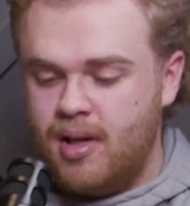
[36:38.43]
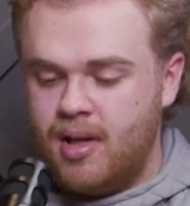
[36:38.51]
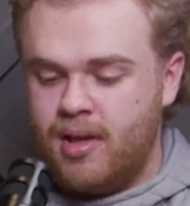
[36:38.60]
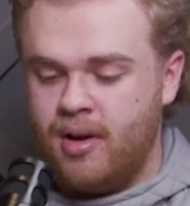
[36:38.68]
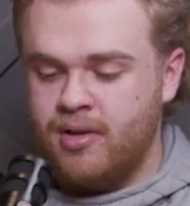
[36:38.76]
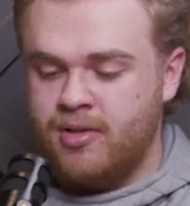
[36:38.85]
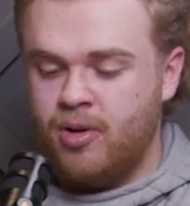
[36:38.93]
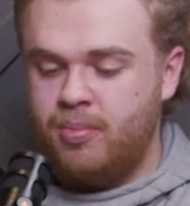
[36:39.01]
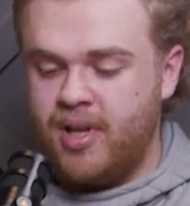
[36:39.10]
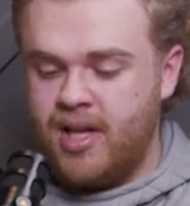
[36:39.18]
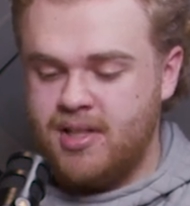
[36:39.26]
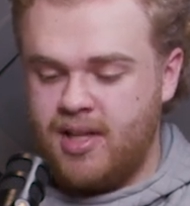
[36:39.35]
There is no
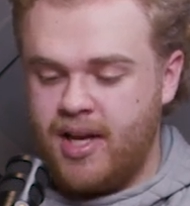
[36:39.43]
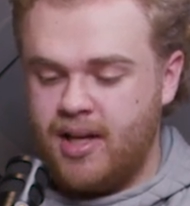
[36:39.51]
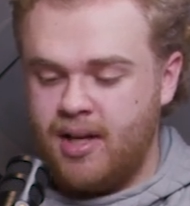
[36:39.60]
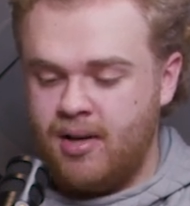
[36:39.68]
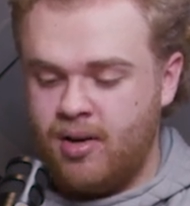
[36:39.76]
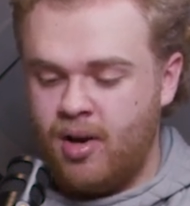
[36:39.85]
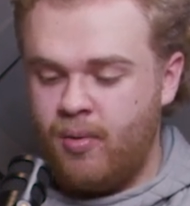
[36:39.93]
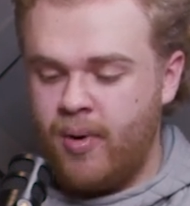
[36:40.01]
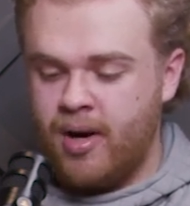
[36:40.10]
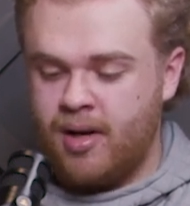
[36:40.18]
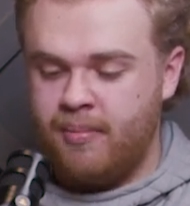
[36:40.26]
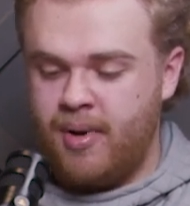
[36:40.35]
place like it,
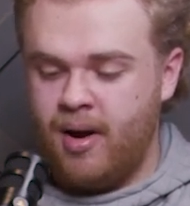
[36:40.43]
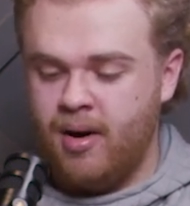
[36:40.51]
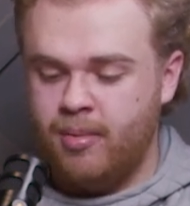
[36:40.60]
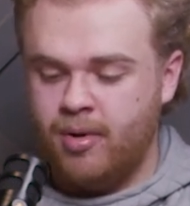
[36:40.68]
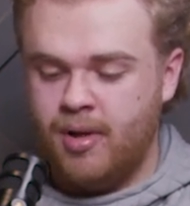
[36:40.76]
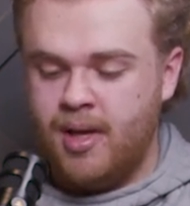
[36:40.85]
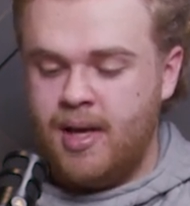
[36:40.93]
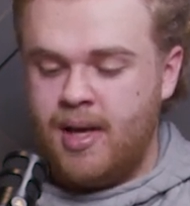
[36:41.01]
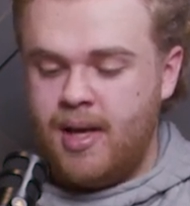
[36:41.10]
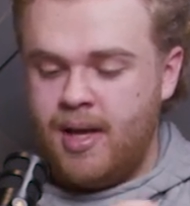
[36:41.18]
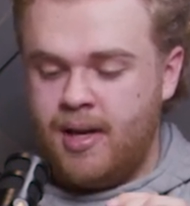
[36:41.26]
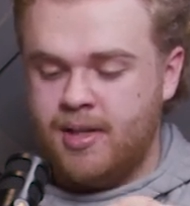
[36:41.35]
nowhere comparable.
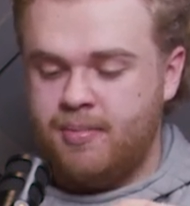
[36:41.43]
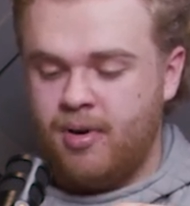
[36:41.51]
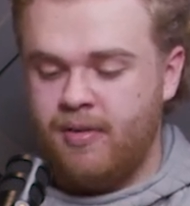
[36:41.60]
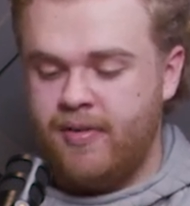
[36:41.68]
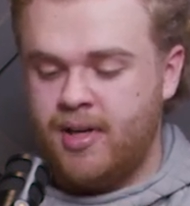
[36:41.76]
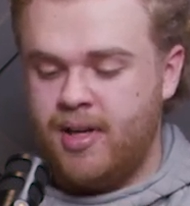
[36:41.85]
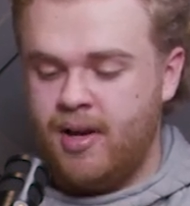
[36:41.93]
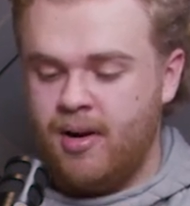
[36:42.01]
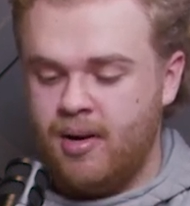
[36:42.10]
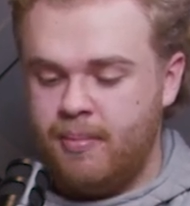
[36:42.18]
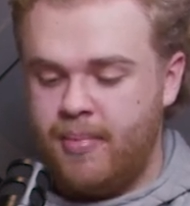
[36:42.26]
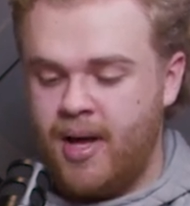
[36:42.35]
It is perfect
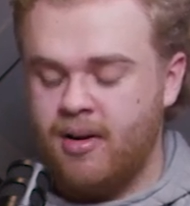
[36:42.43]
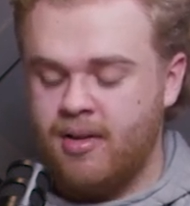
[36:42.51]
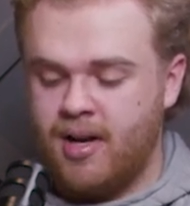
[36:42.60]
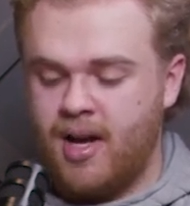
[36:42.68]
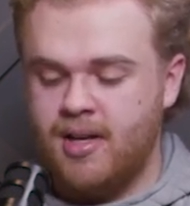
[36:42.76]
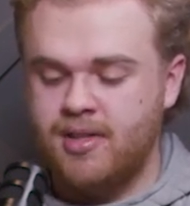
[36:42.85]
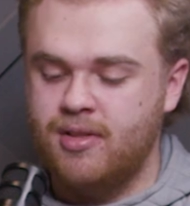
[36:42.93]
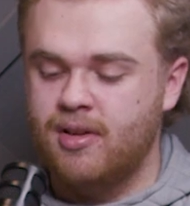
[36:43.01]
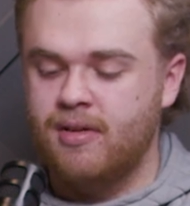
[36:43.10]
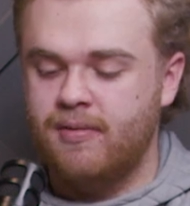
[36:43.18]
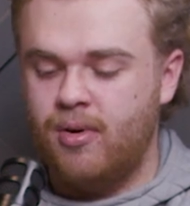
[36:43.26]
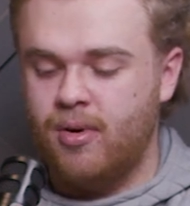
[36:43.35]
here, better than I
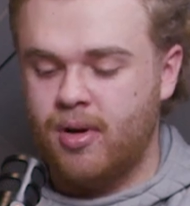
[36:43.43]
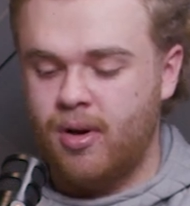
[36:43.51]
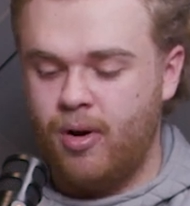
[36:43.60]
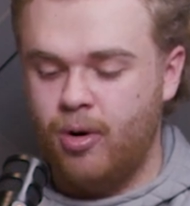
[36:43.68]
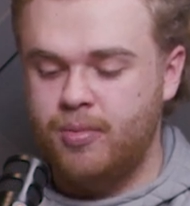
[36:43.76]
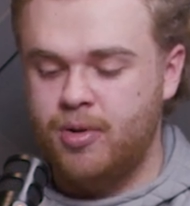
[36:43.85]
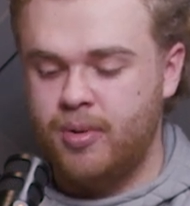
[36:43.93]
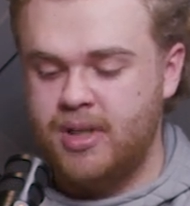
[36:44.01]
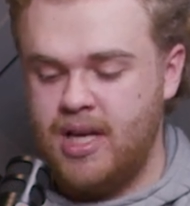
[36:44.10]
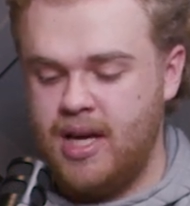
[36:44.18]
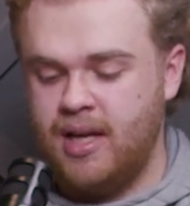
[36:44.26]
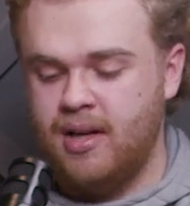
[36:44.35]
deserve or could hope to
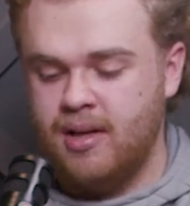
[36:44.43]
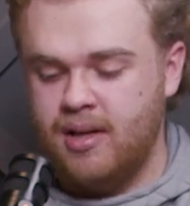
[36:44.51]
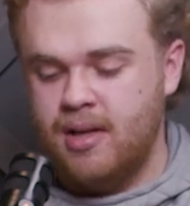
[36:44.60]
attain.